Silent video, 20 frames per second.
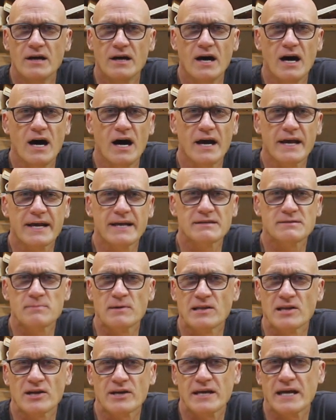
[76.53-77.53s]
it gives me
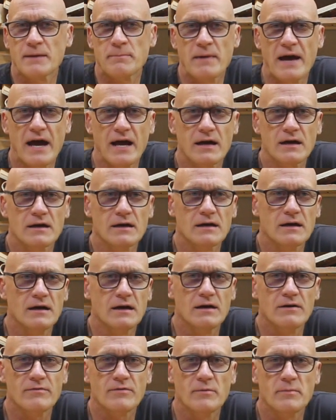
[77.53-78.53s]
a little kickback
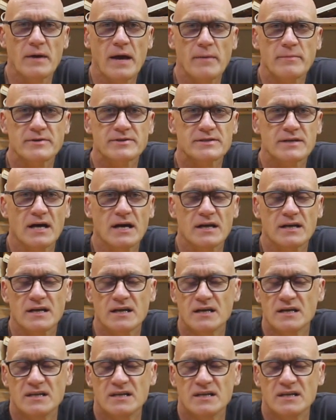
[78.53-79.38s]
from Amazon.